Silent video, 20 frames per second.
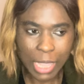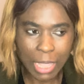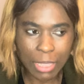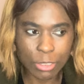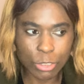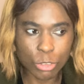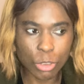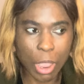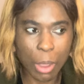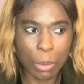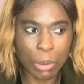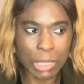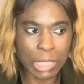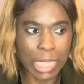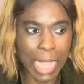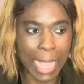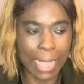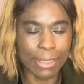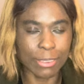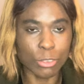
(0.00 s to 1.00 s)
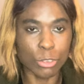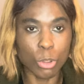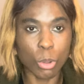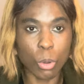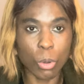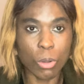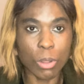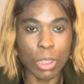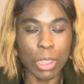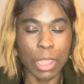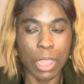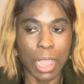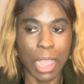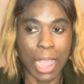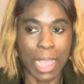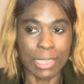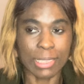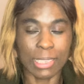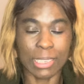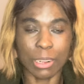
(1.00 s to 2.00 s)
So I was like, no.
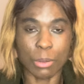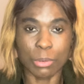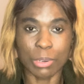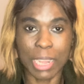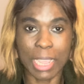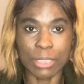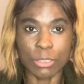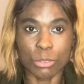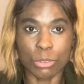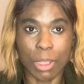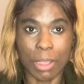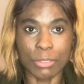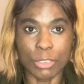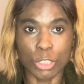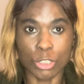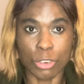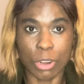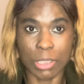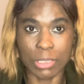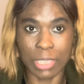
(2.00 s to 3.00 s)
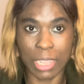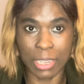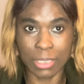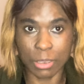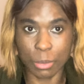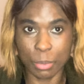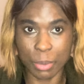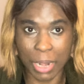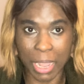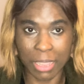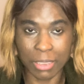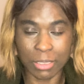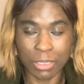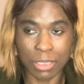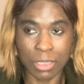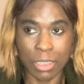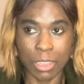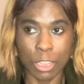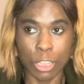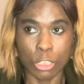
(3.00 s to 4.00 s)
I said, I would like to have the trouser and the blouse.
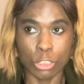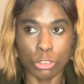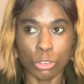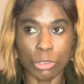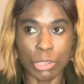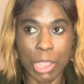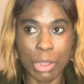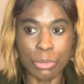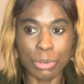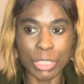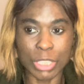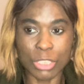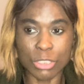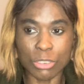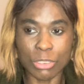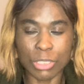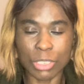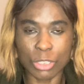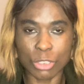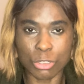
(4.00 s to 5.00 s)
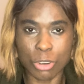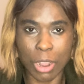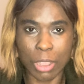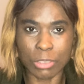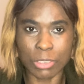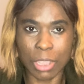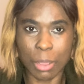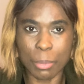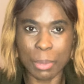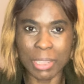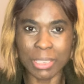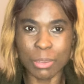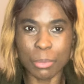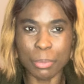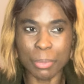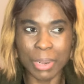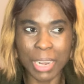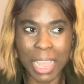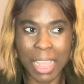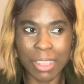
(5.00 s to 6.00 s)
So they reduced the trouser, but the
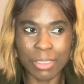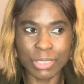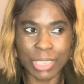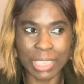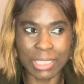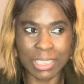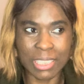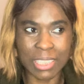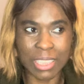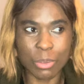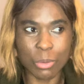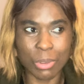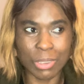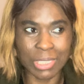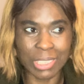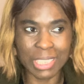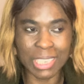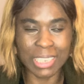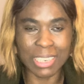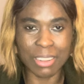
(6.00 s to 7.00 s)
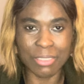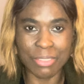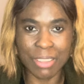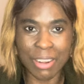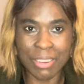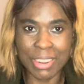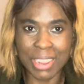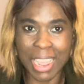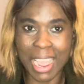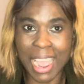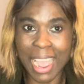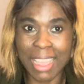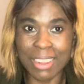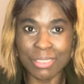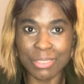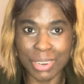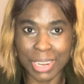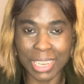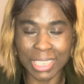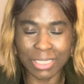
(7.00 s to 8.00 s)
blouse, I think it was still in a very high
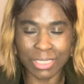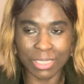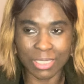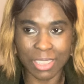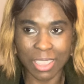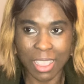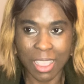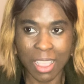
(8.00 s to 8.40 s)
rate,